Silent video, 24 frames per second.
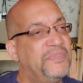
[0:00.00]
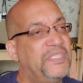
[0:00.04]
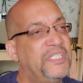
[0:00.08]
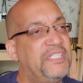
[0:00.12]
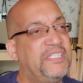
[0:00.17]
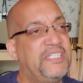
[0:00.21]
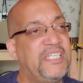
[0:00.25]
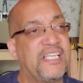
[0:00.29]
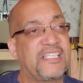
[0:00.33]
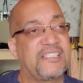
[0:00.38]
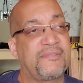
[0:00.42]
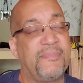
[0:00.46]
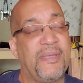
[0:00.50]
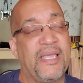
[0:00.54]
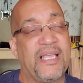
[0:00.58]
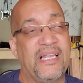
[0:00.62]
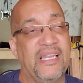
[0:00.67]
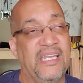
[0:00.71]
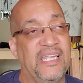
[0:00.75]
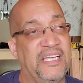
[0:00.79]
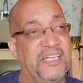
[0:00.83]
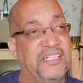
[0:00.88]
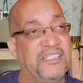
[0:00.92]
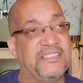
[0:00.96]
Text back
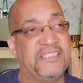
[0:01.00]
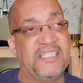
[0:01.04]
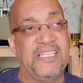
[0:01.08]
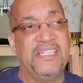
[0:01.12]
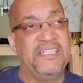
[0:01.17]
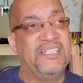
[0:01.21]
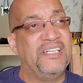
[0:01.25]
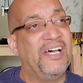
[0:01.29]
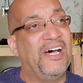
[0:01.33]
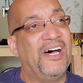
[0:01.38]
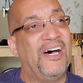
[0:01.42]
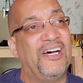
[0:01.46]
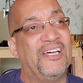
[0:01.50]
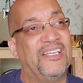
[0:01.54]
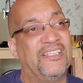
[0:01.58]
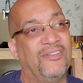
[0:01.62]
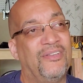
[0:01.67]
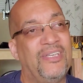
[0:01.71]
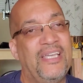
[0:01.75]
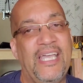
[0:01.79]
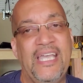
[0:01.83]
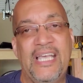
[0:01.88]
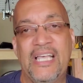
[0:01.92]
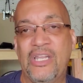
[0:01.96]
later saying, "Nah,
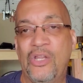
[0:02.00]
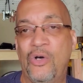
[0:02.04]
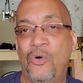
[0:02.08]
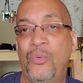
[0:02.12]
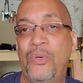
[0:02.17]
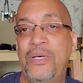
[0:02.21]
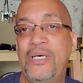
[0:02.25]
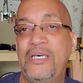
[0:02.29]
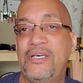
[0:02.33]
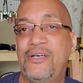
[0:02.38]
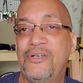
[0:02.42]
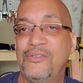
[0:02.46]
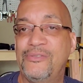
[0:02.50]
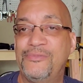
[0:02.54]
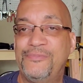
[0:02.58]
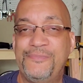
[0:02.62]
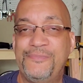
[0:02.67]
LOL."